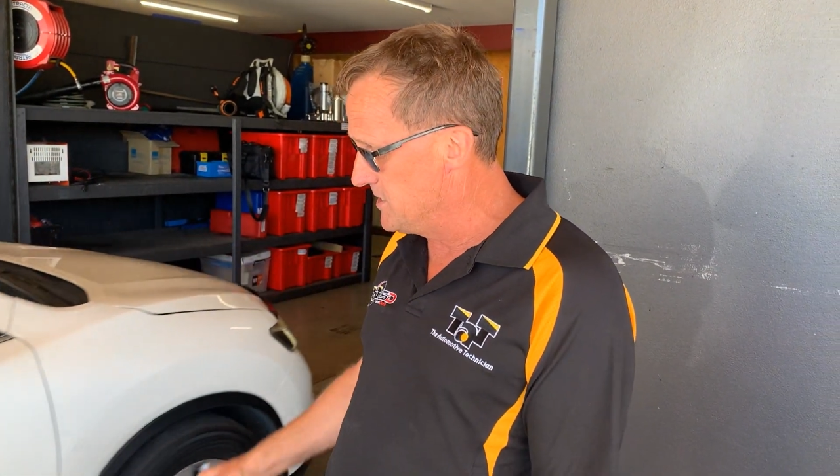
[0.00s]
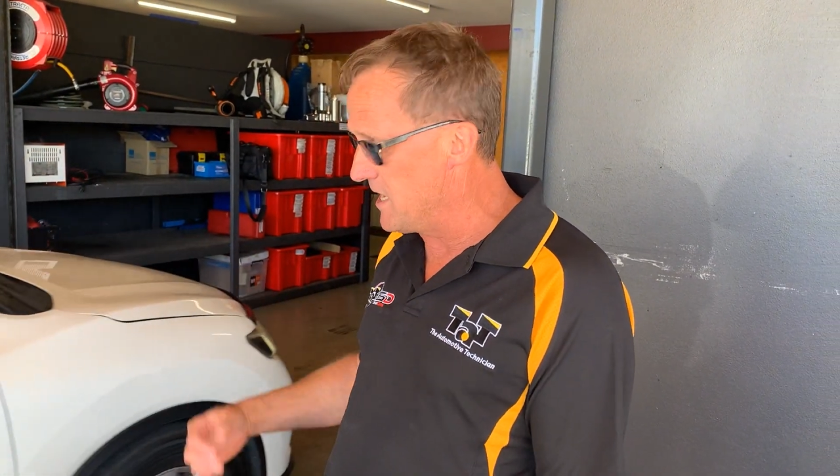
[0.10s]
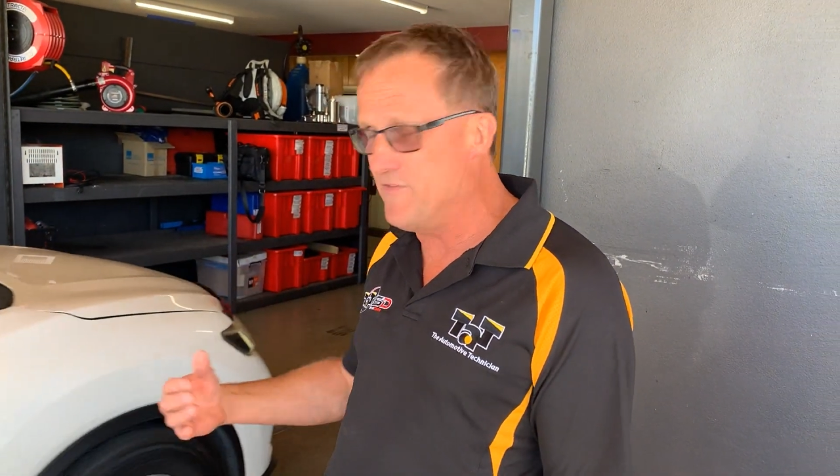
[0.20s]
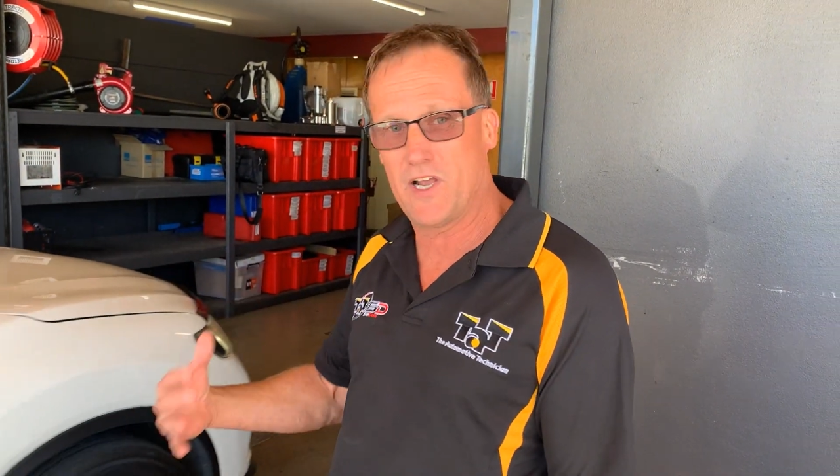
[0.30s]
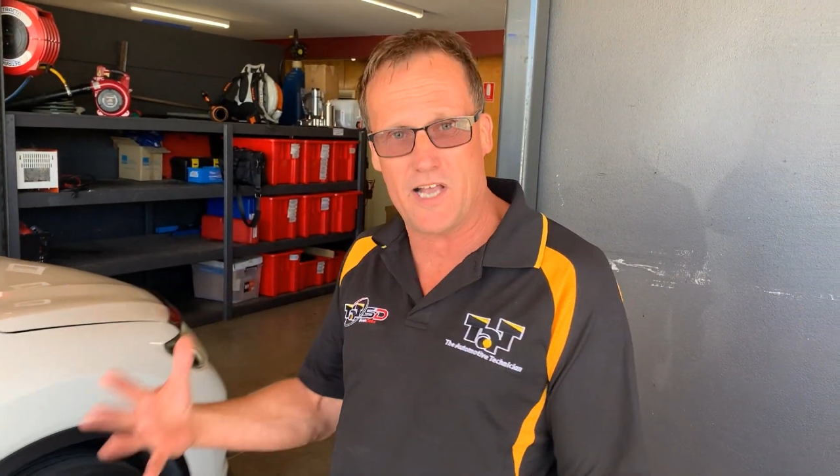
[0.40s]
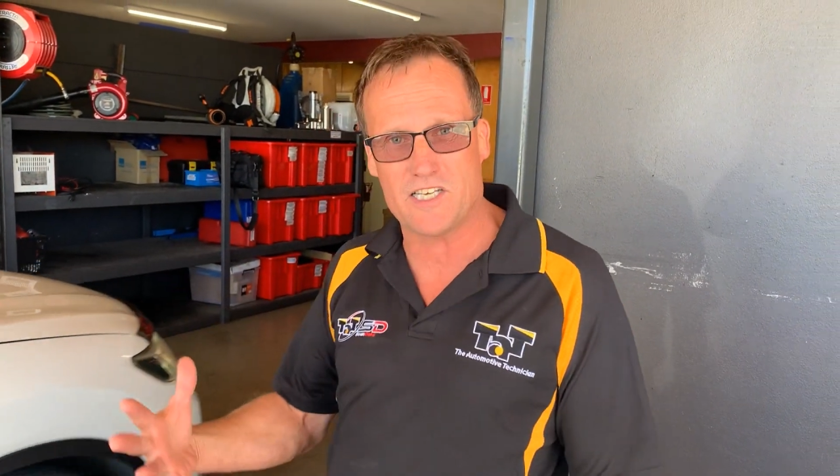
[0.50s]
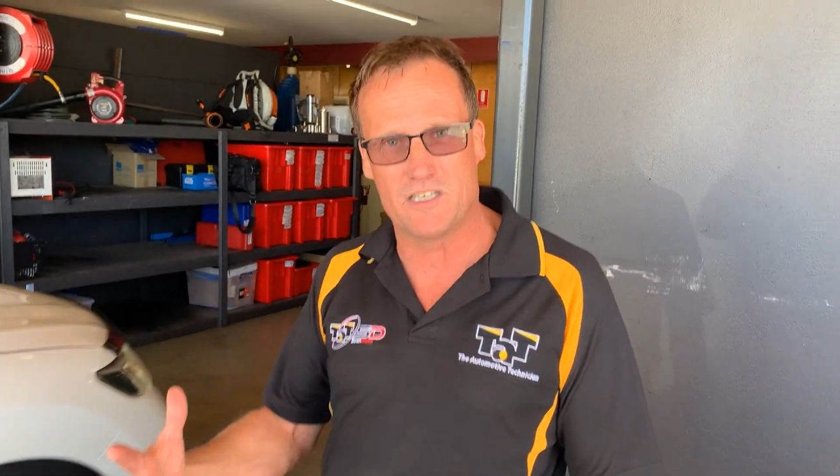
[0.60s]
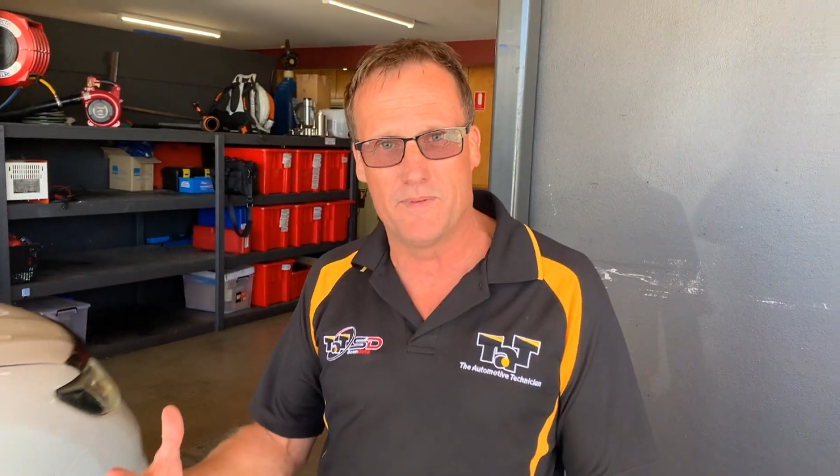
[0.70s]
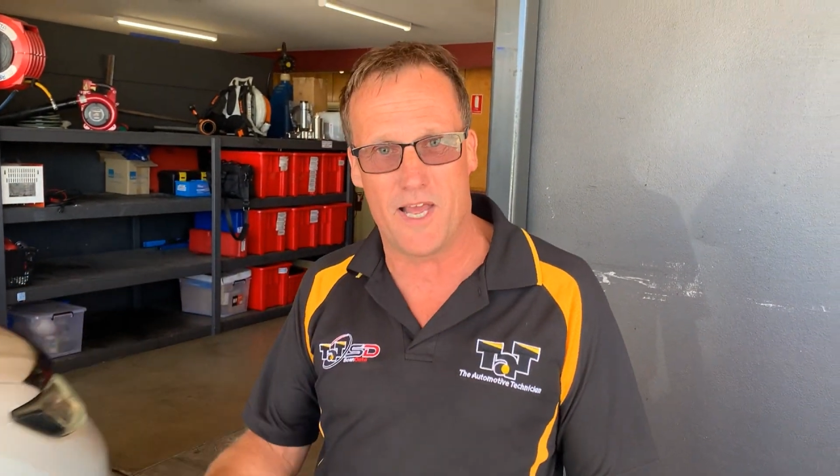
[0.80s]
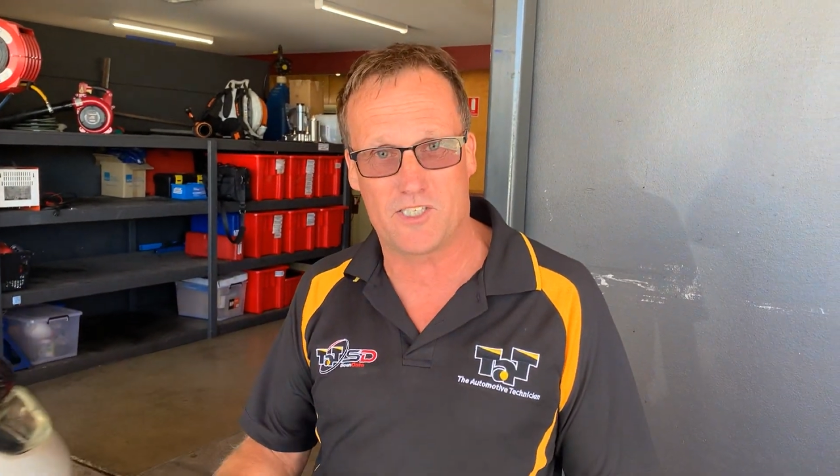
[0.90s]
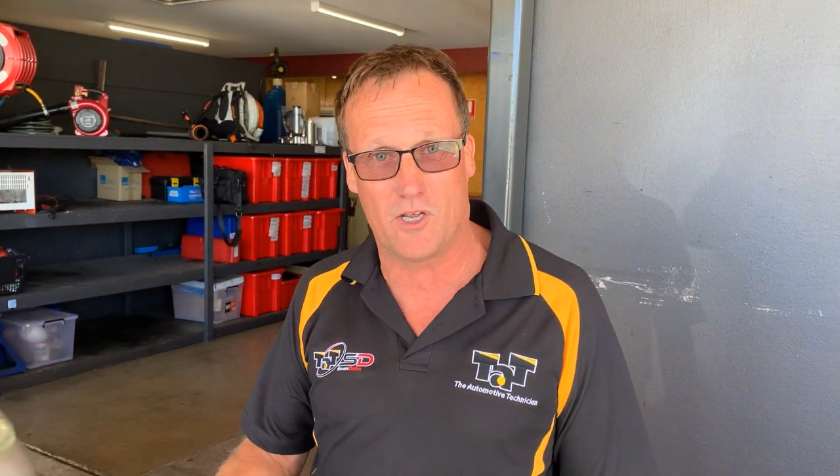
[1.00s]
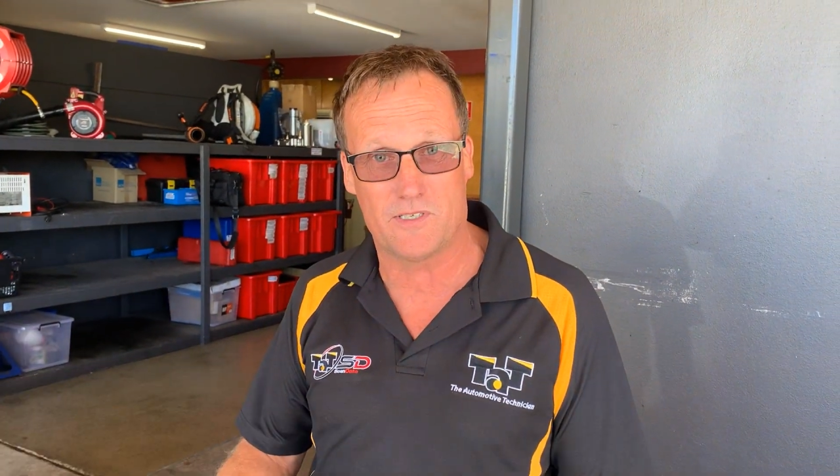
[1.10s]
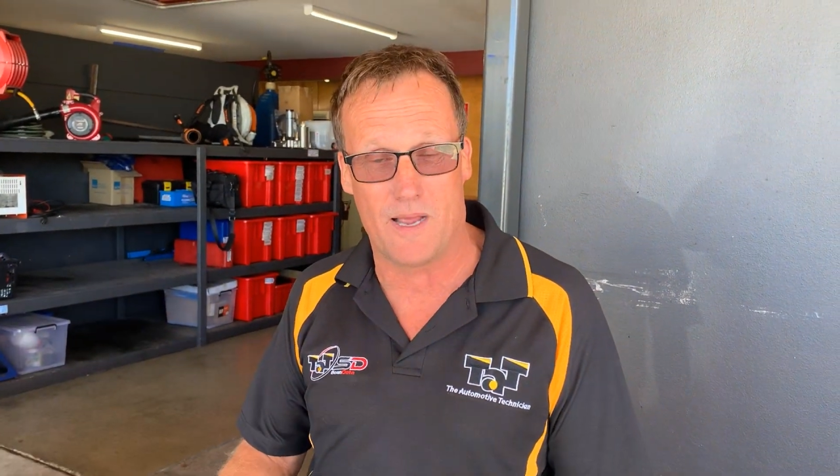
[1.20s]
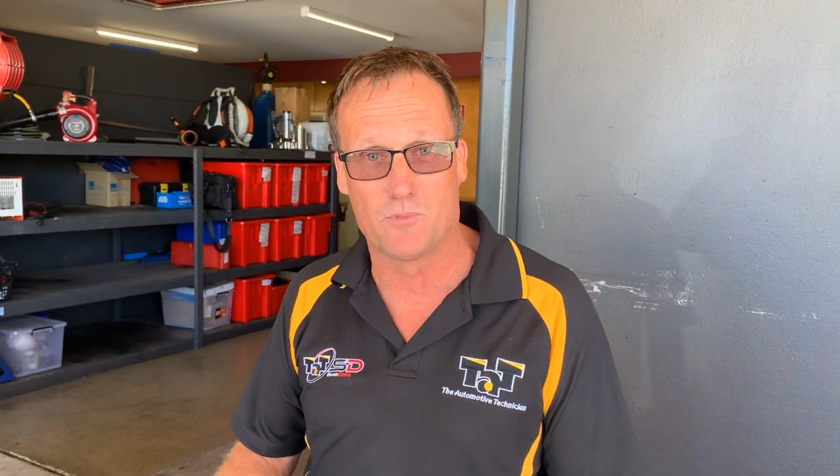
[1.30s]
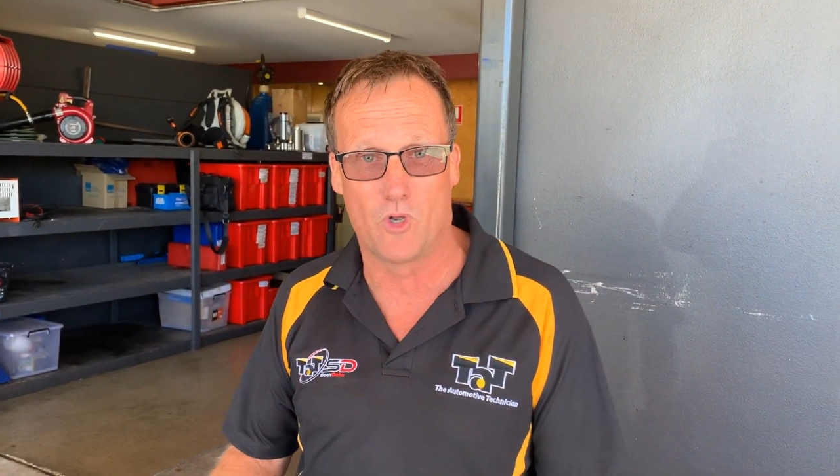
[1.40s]
to give your customer that
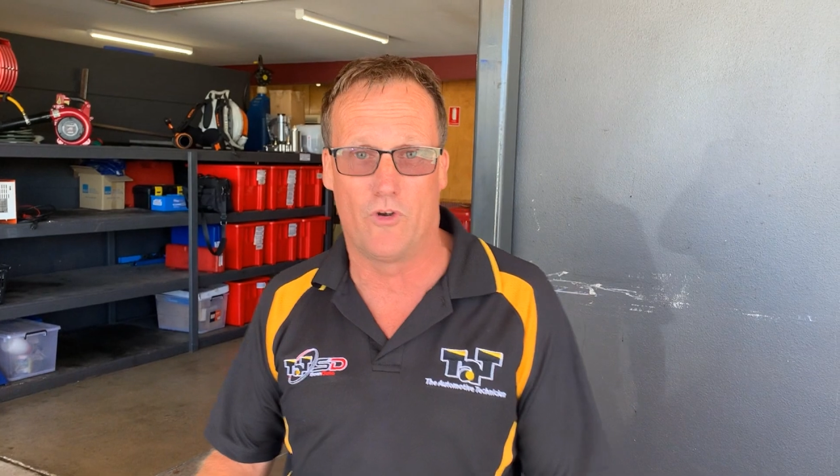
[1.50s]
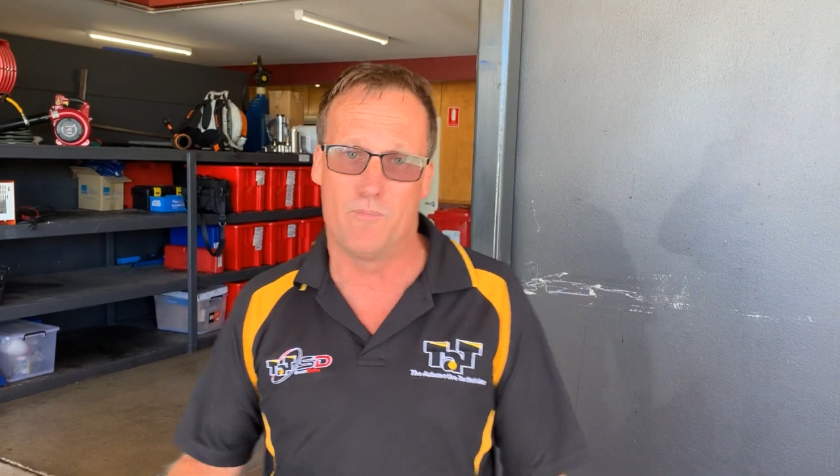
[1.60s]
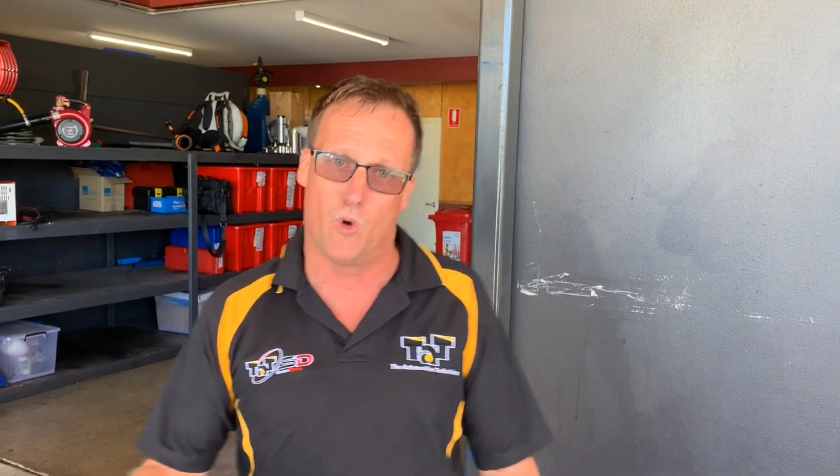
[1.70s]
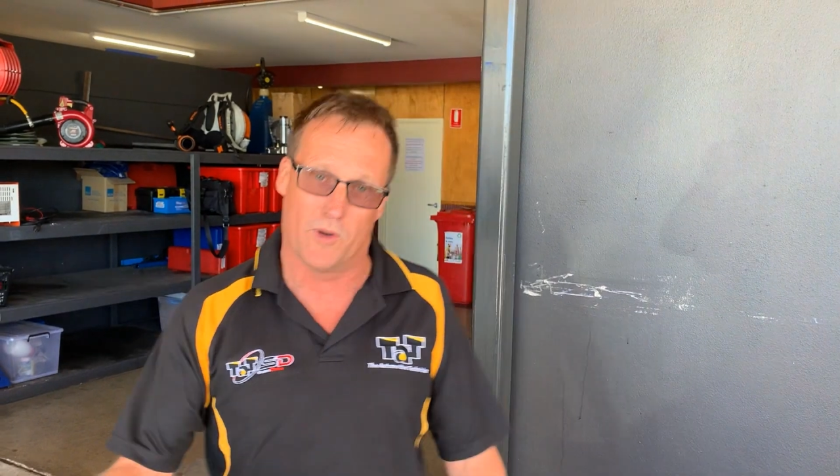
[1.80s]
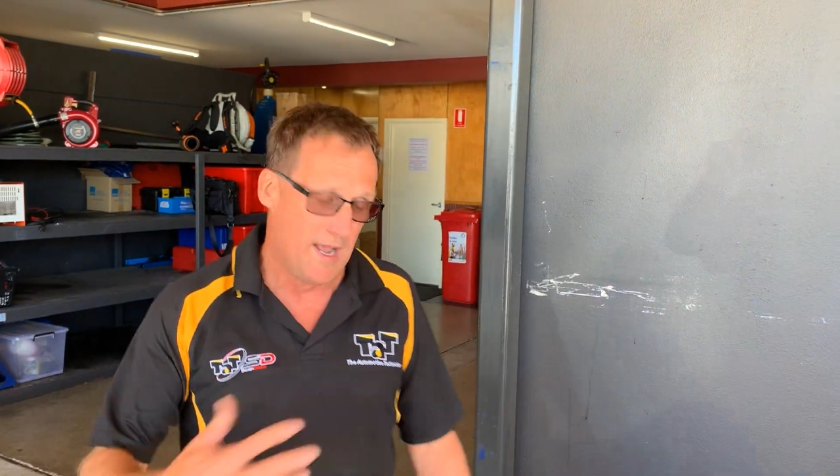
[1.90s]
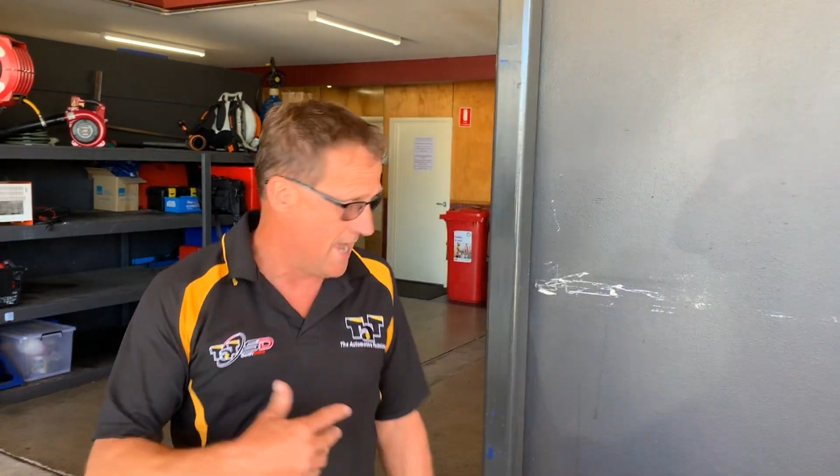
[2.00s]
so, some sort of report.